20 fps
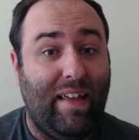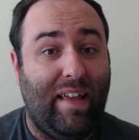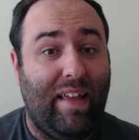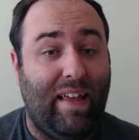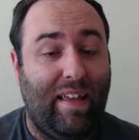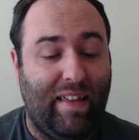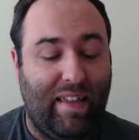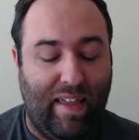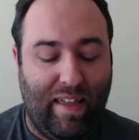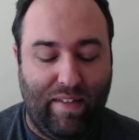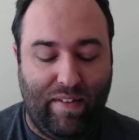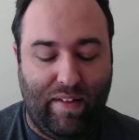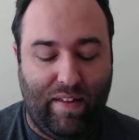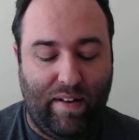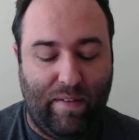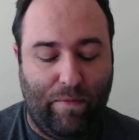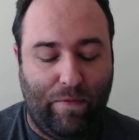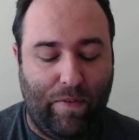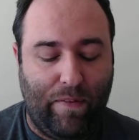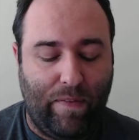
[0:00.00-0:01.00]
and
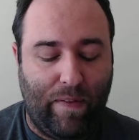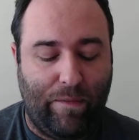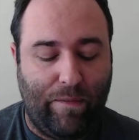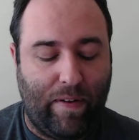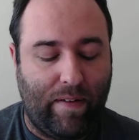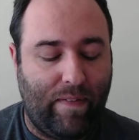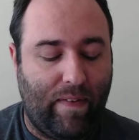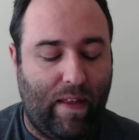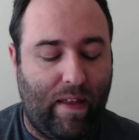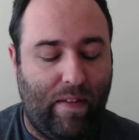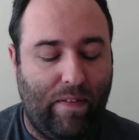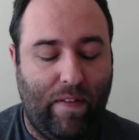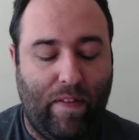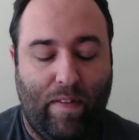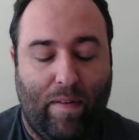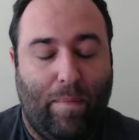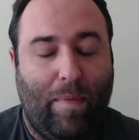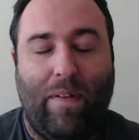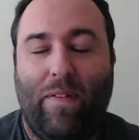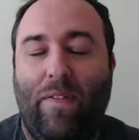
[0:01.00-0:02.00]
yelling, and Felicity freaks out. Then
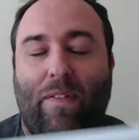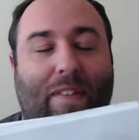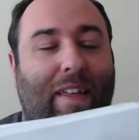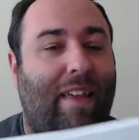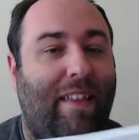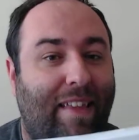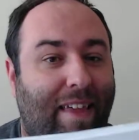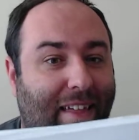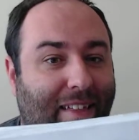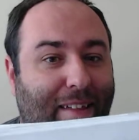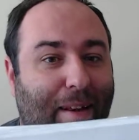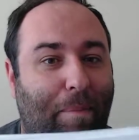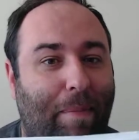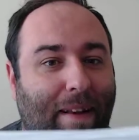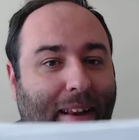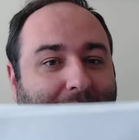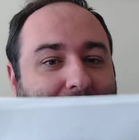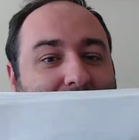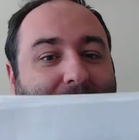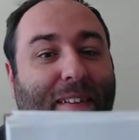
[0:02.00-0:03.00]
they're basically like yelling up
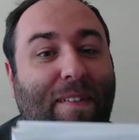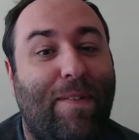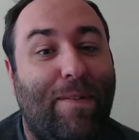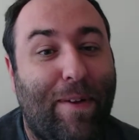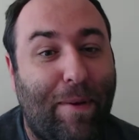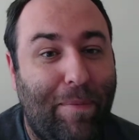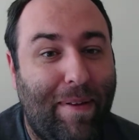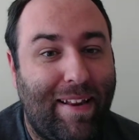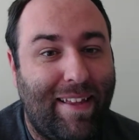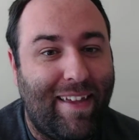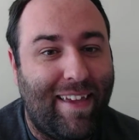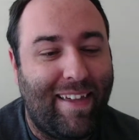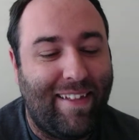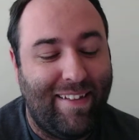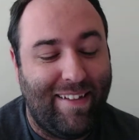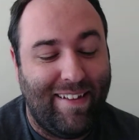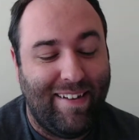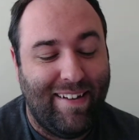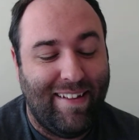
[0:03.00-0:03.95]
and down, screaming and yelling.